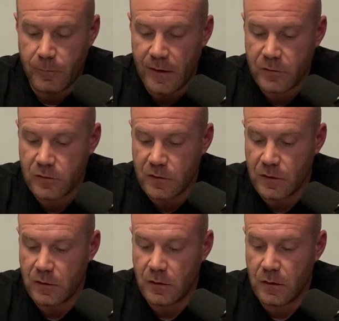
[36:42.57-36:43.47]
best.
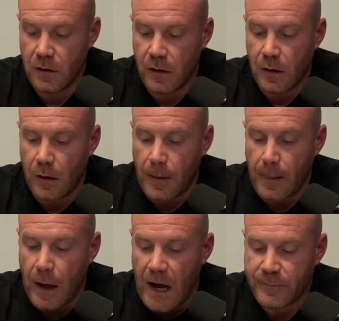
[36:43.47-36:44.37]

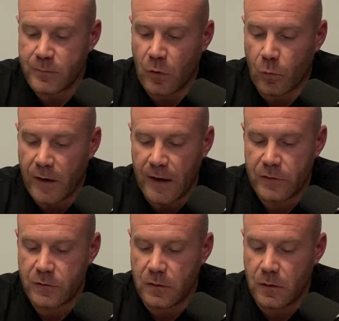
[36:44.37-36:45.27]
Optimal
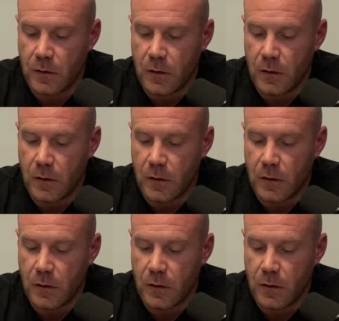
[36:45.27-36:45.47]
rest,